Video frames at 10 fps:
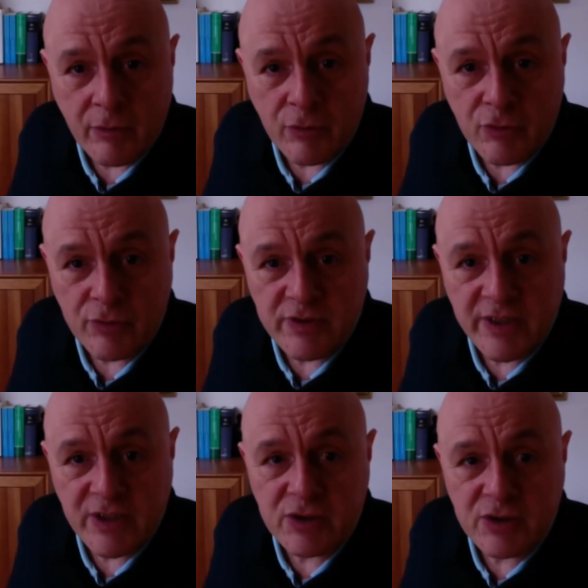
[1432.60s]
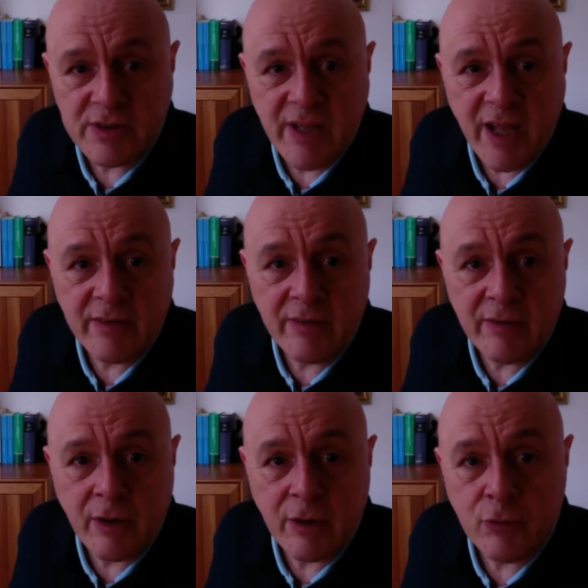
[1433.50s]
jurisdictions that
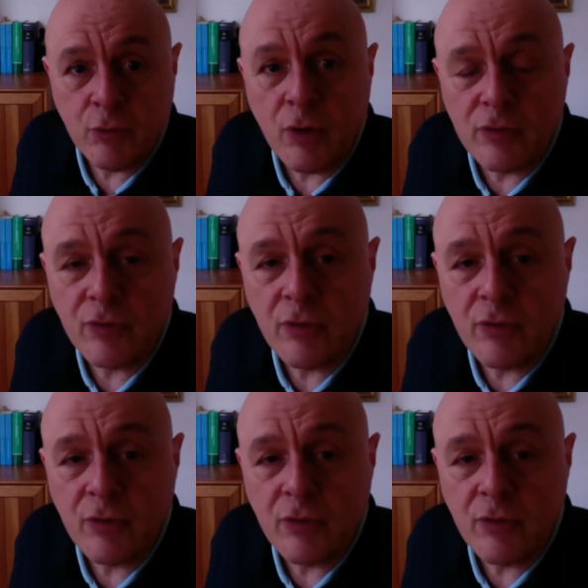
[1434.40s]
do not